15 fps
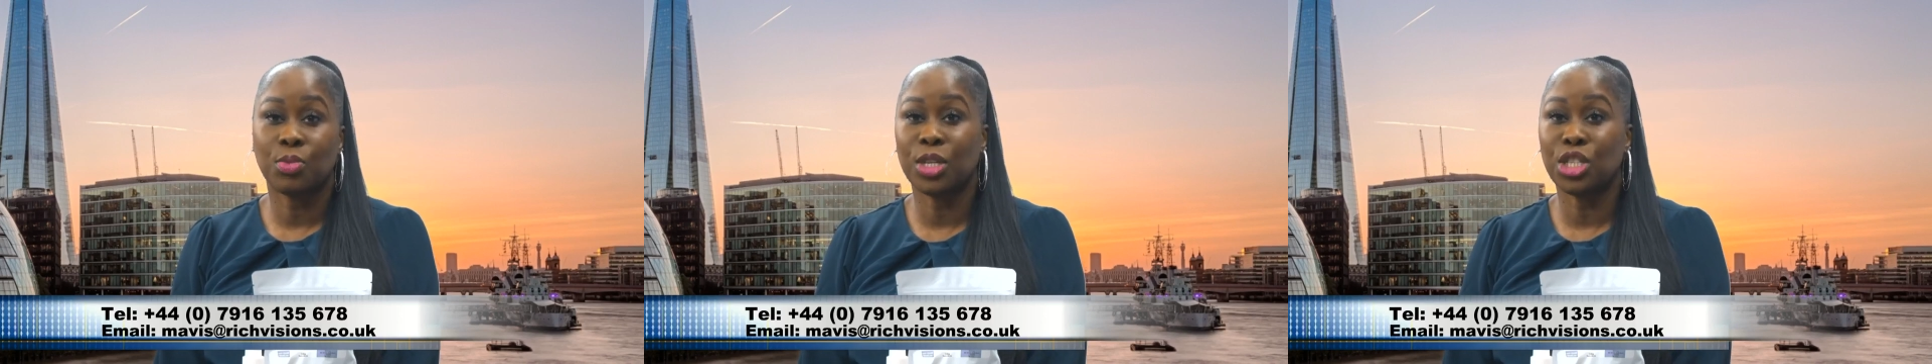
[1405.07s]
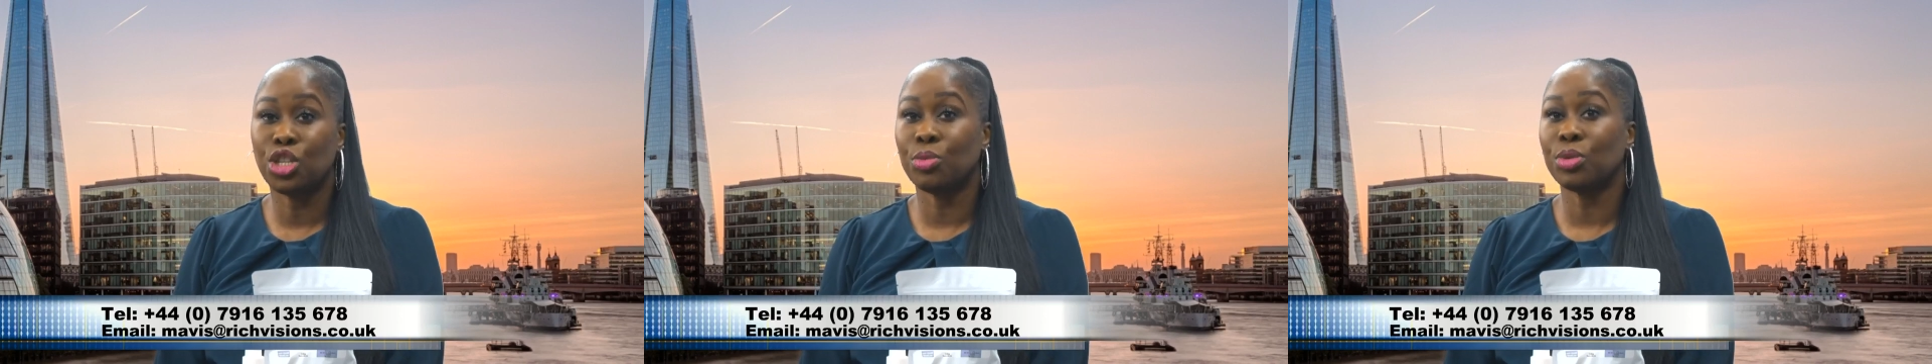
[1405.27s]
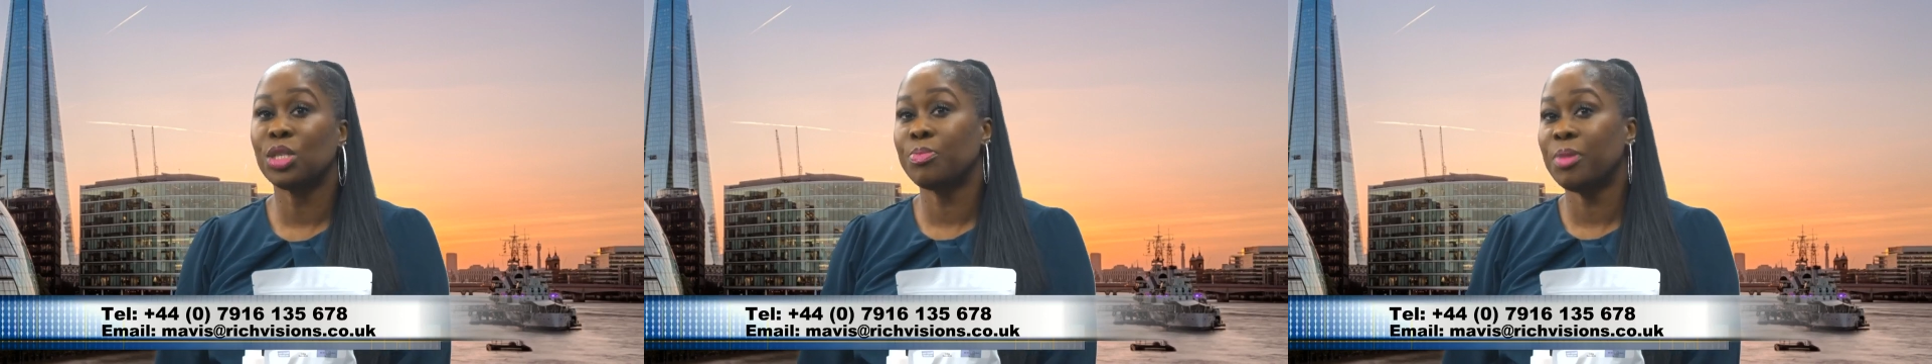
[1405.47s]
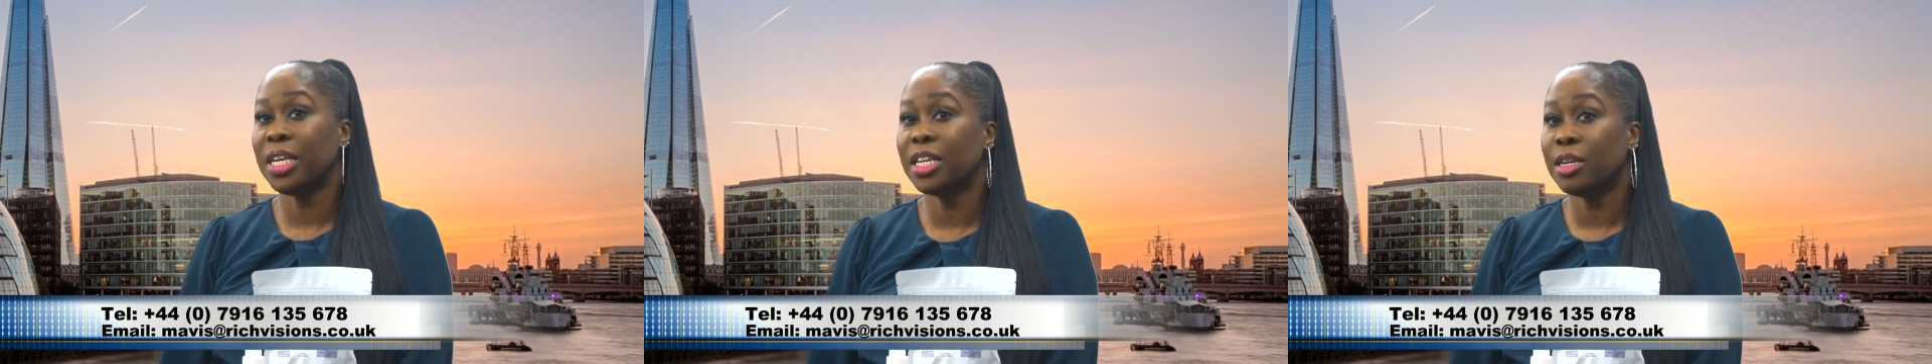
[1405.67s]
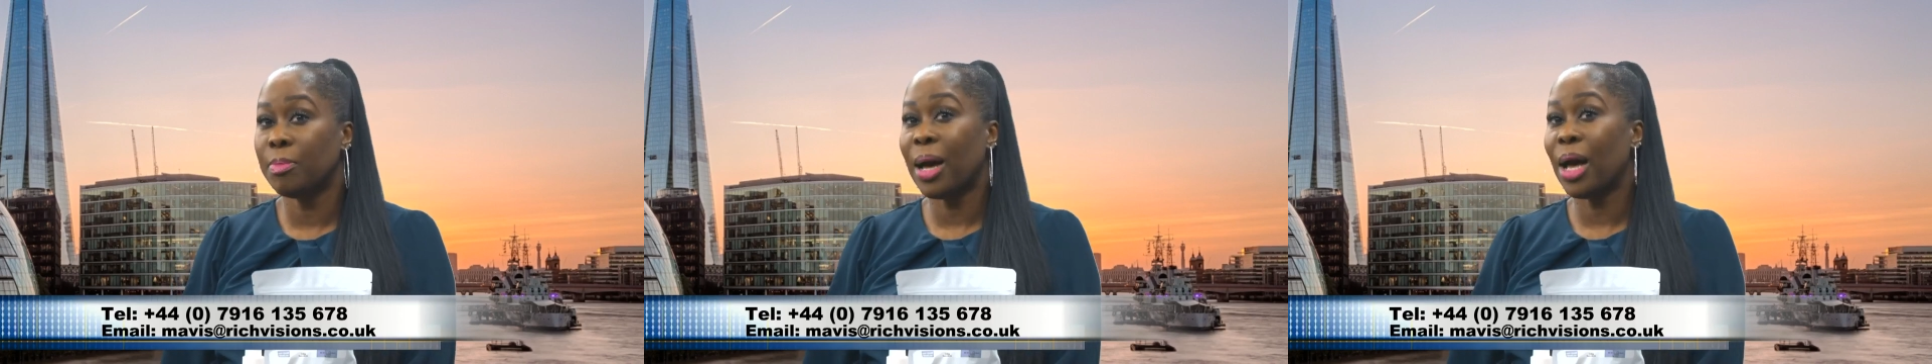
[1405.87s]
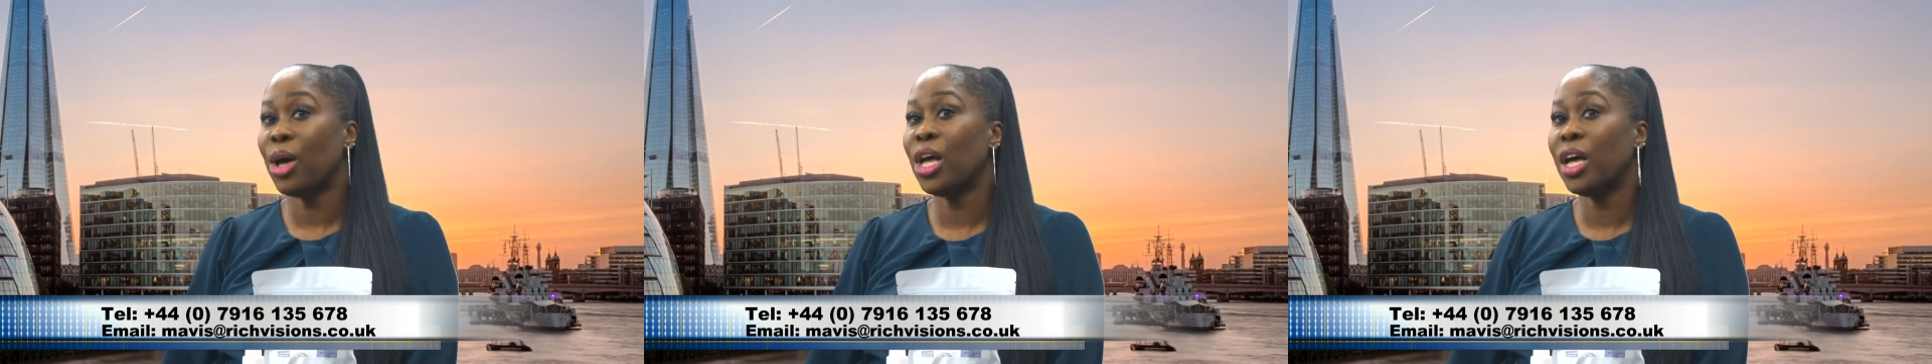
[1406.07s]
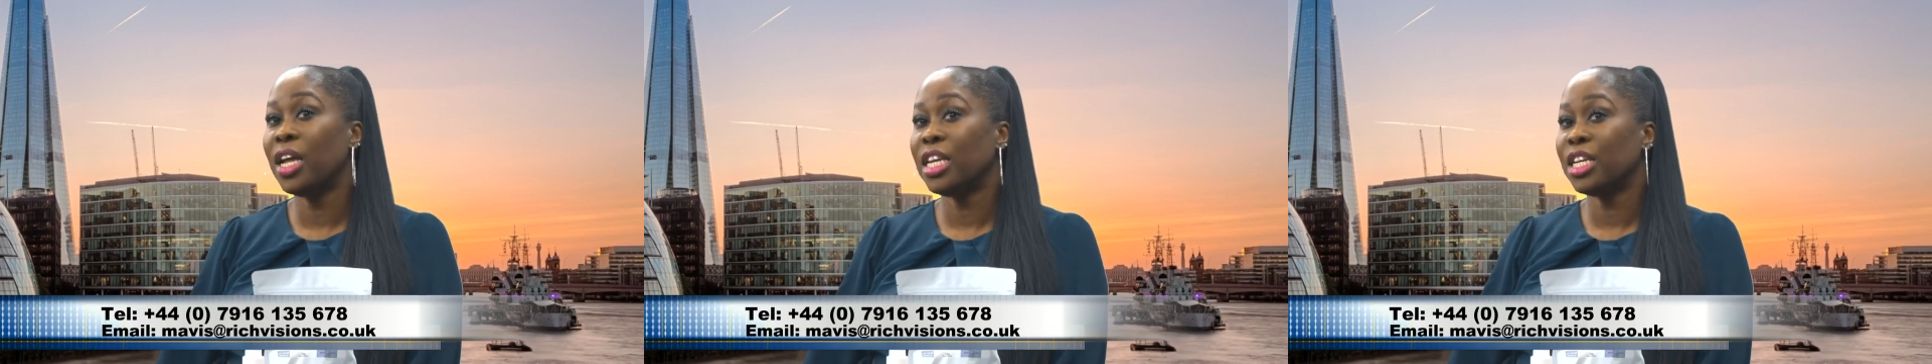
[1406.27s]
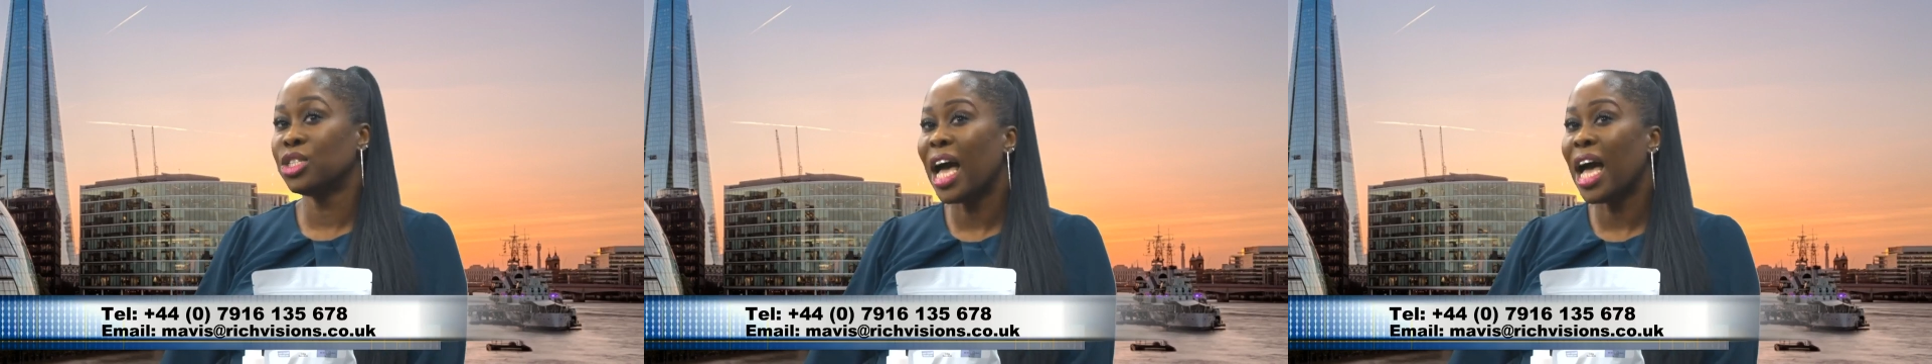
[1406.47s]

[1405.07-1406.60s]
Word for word: which you were speaking about earlier.